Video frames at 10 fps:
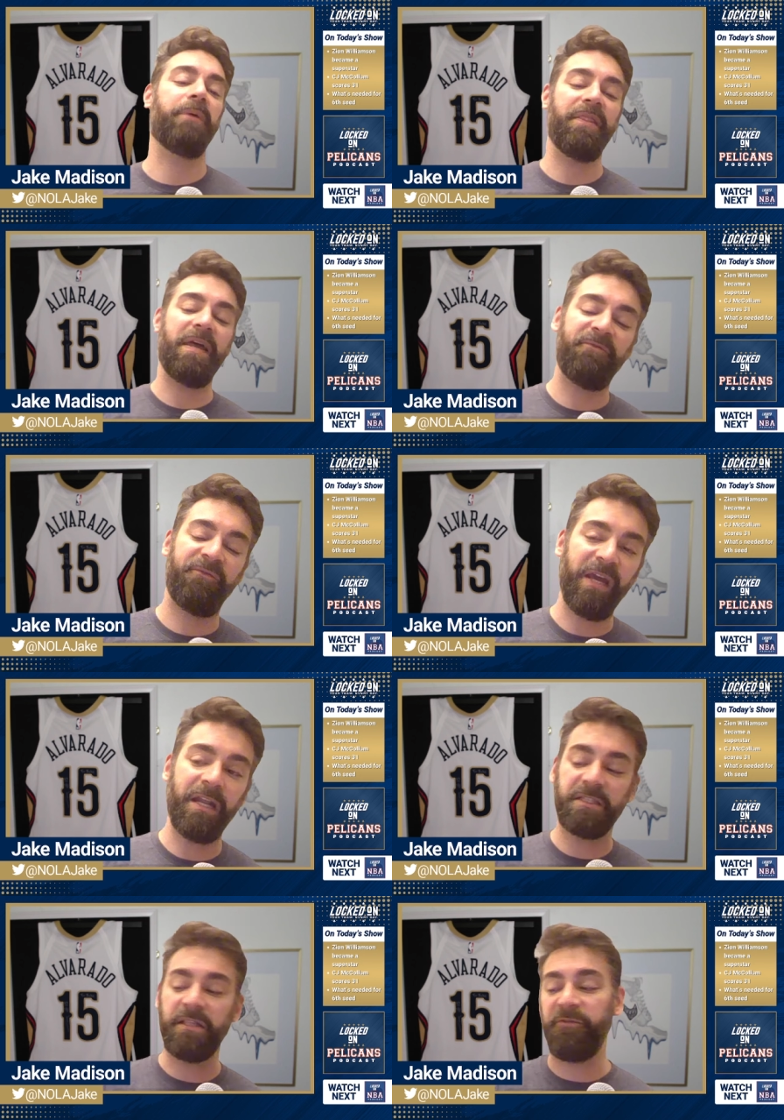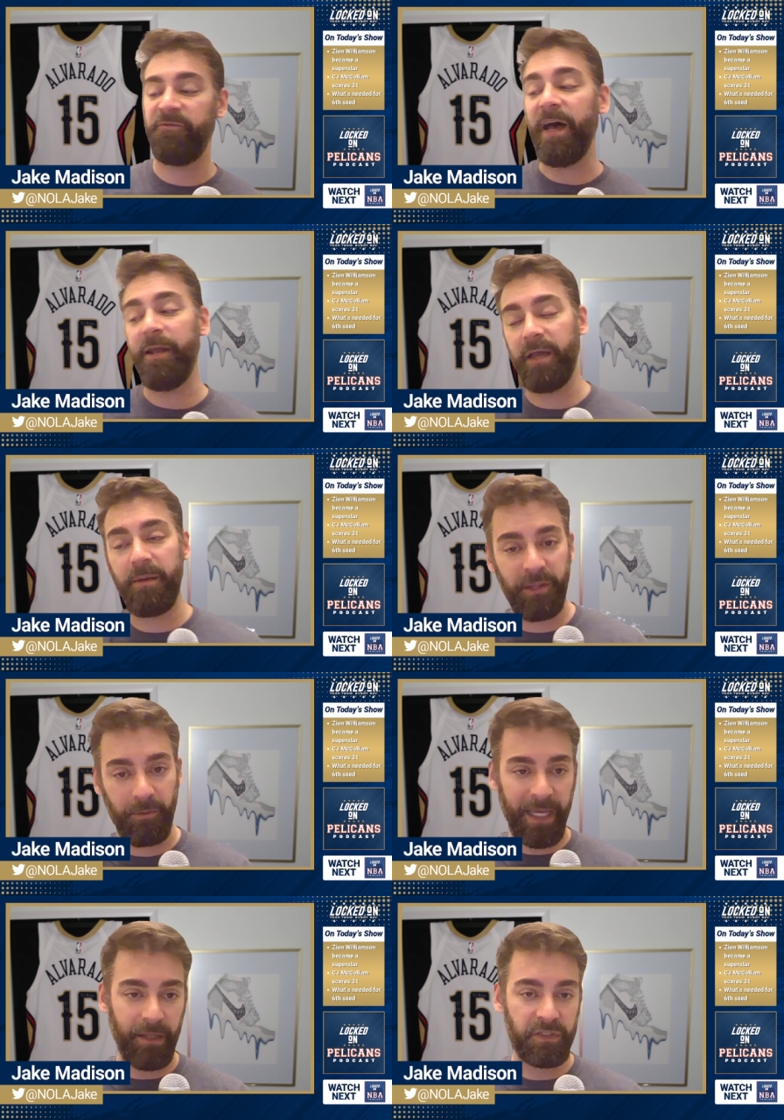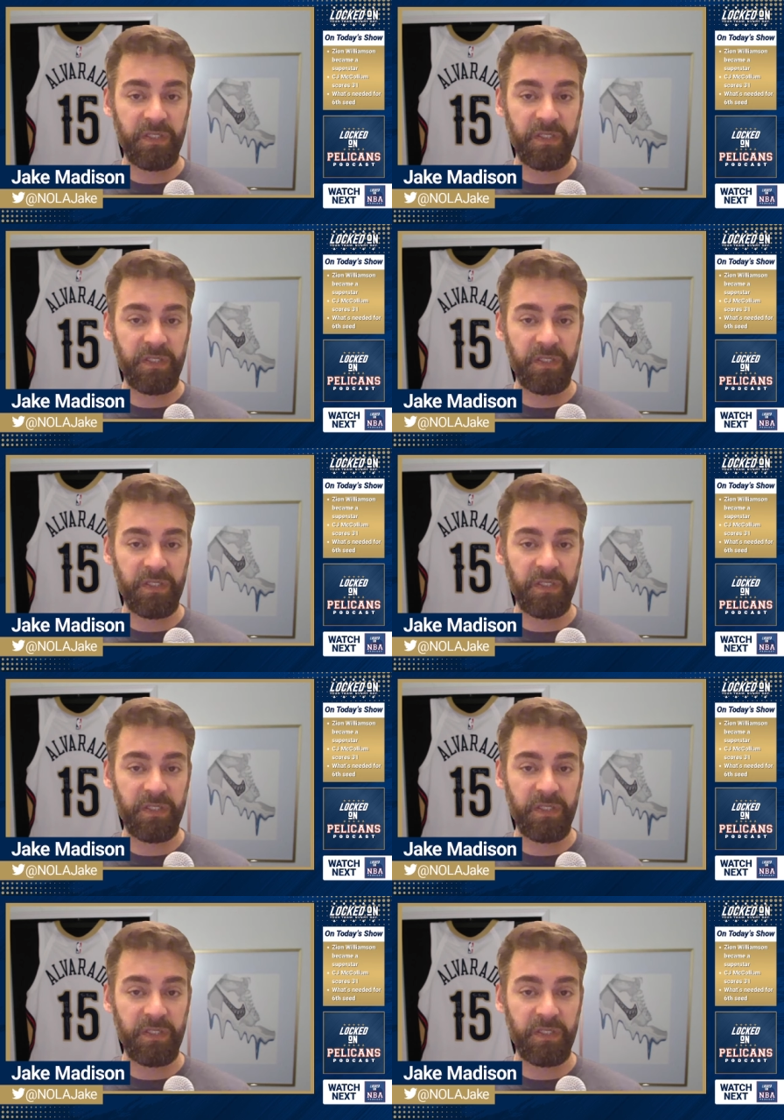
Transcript: And then Phoenix, in their final game of the regular